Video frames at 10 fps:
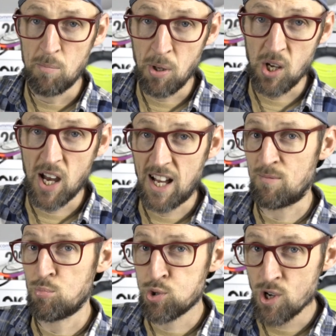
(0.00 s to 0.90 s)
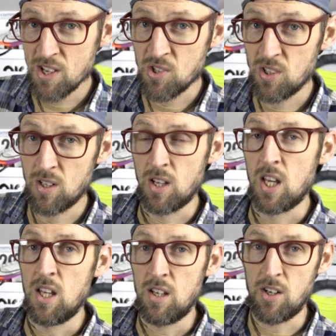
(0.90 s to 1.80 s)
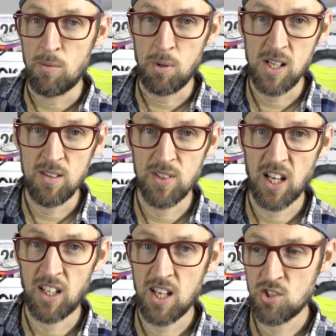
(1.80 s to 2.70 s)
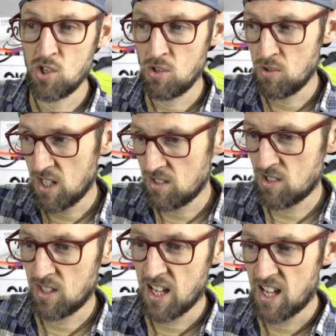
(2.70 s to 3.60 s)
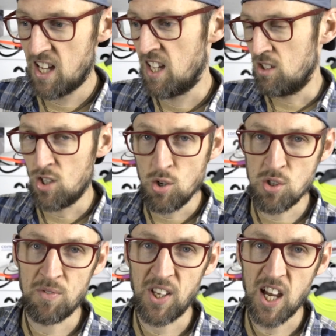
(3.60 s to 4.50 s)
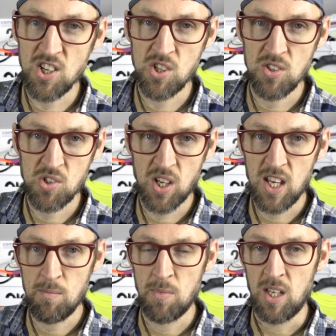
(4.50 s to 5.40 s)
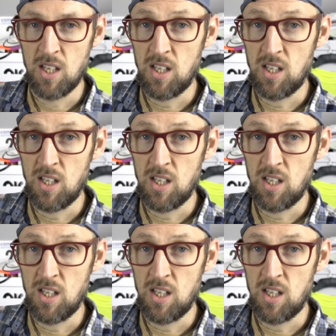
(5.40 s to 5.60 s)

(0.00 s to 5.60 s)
but at present I believe that gets you into their notification scheme